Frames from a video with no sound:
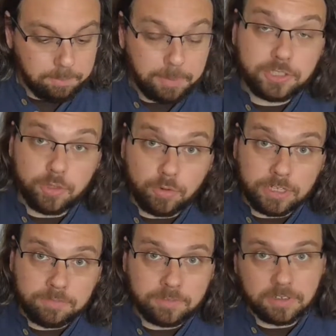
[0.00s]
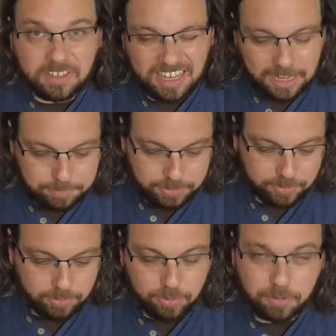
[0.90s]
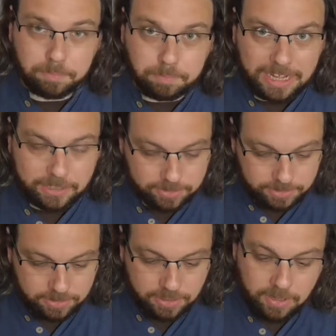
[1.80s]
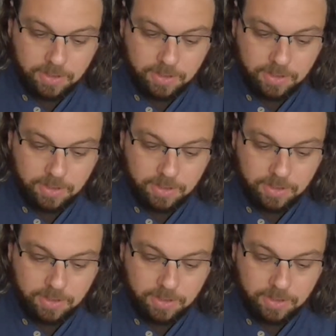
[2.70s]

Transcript: Bastoni, clubs or batons,